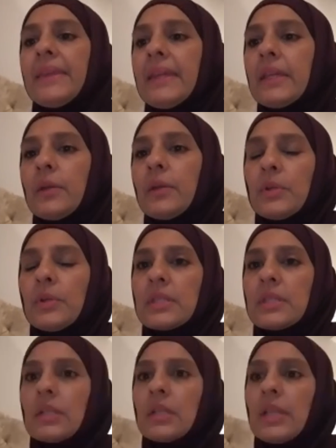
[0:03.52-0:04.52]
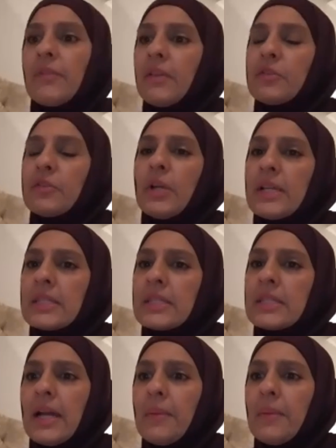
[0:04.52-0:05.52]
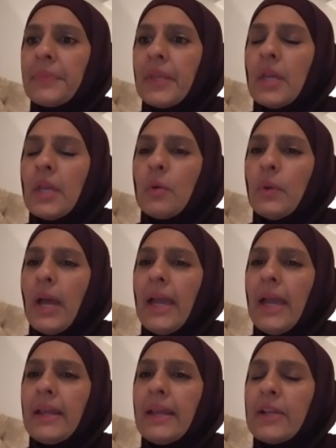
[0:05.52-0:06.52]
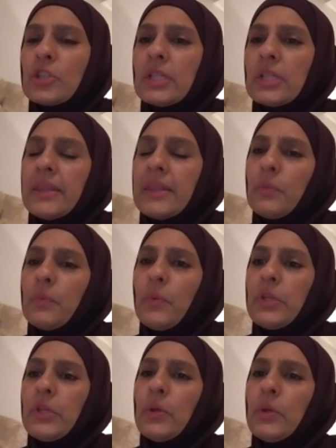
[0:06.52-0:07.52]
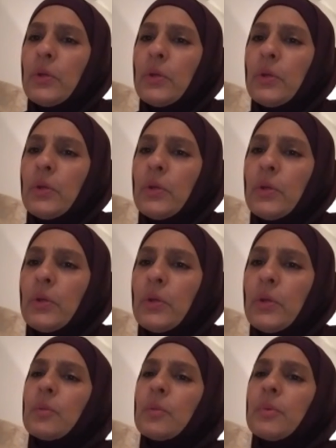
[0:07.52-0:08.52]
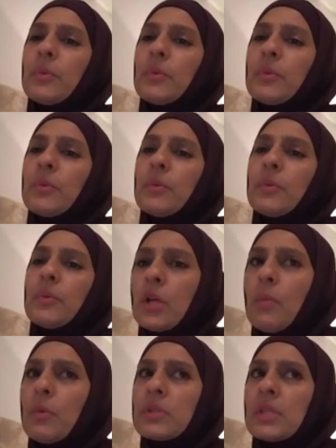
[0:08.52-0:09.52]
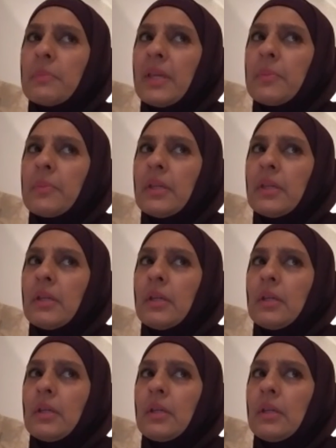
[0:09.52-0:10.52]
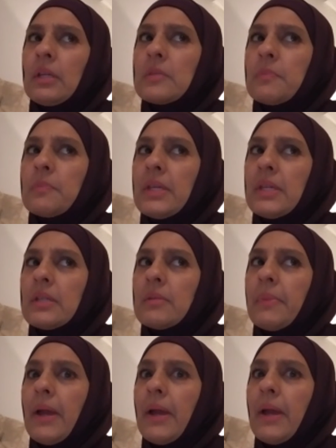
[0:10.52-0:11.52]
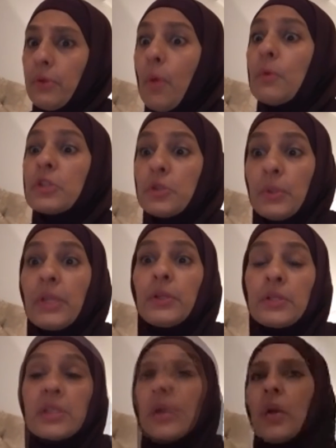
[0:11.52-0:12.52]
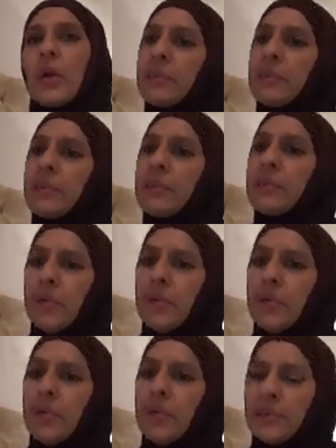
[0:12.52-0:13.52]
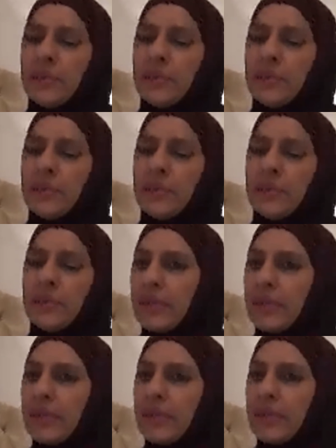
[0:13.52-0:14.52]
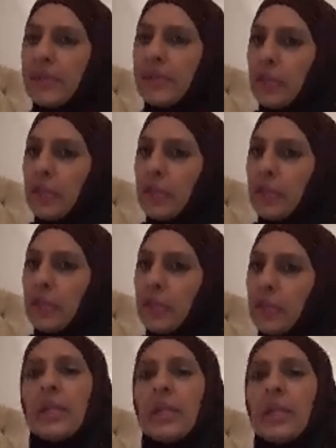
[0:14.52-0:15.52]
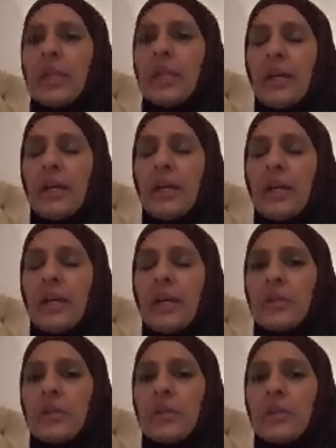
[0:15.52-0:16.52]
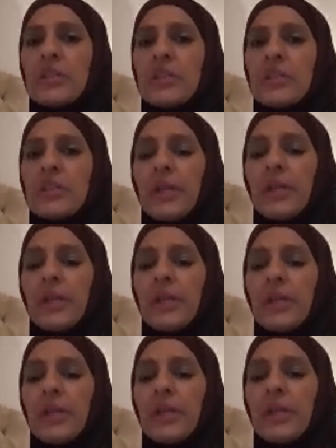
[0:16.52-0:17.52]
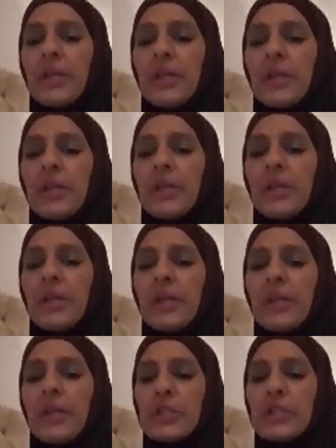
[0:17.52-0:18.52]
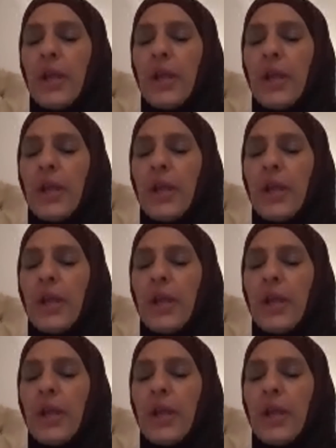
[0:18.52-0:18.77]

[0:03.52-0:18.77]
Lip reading: it was the level of trust. I had actually, you had started doing a little bit of one-on-one coaching, almost like maybe been about almost 3 years now. And I'd been part of Productive Muslim Academy, doing online when you guys had started. So I already had, I